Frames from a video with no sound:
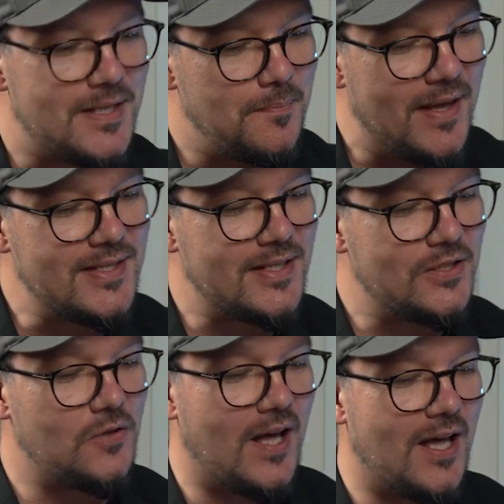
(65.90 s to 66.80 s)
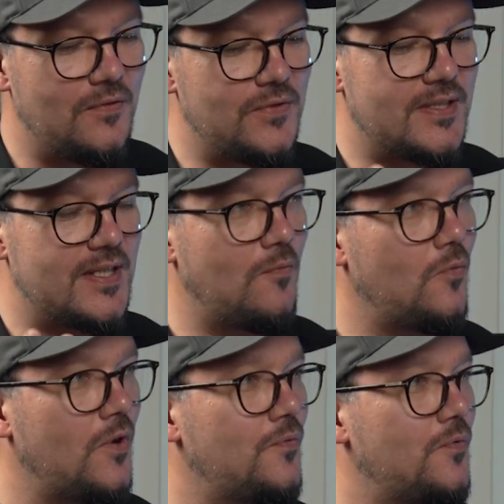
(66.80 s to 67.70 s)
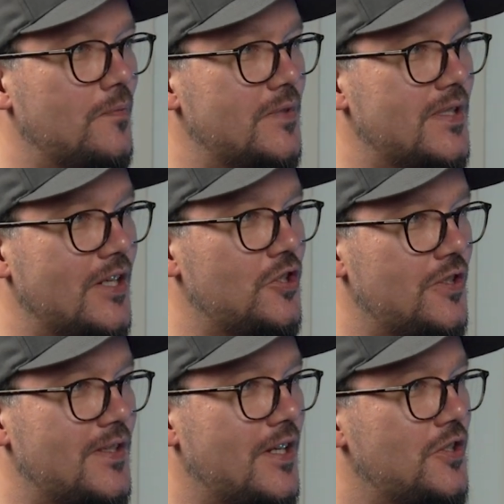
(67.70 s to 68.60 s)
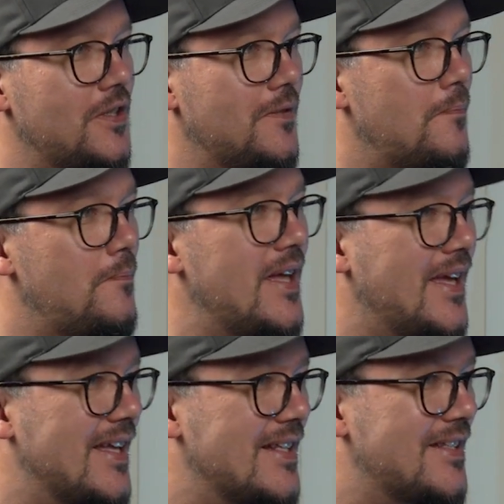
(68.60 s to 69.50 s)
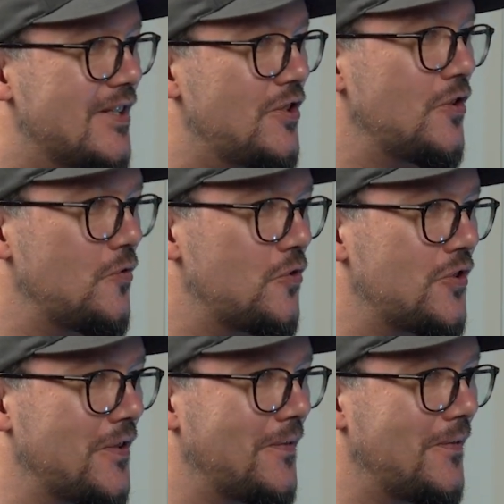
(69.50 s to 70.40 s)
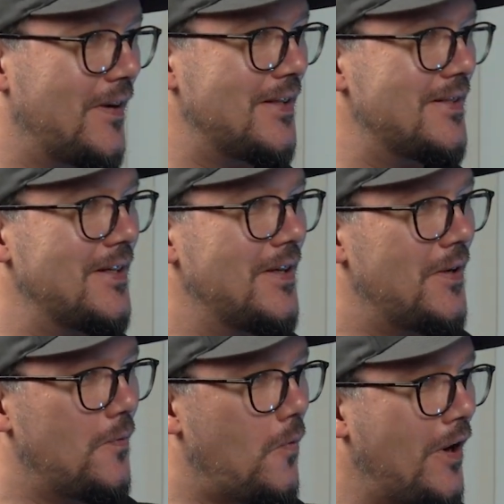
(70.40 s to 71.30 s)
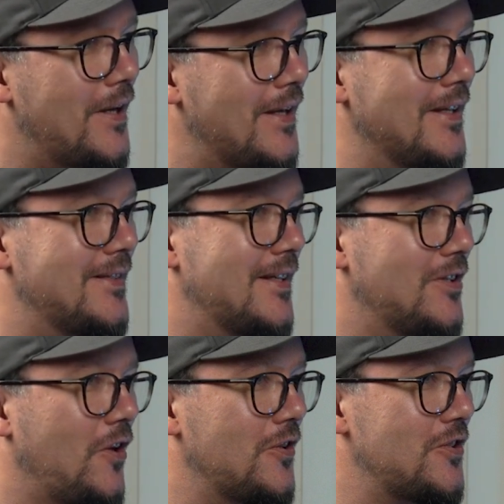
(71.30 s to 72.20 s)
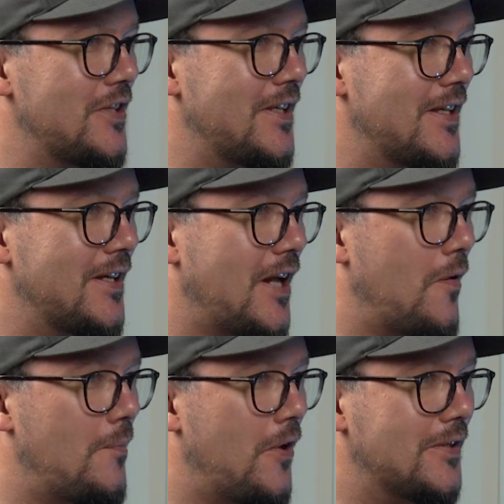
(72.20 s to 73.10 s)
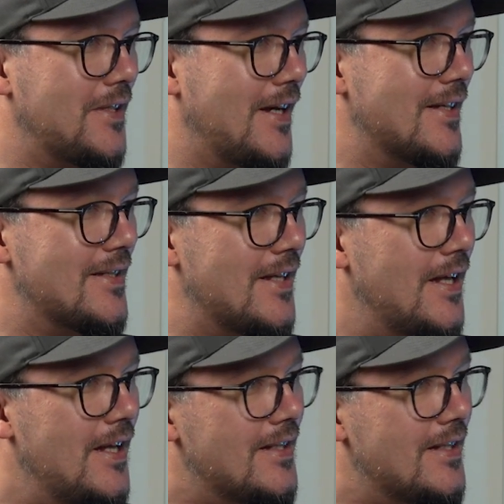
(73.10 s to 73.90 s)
It's amazing to have someone from such a big institution, right, working in technology here in our podcast.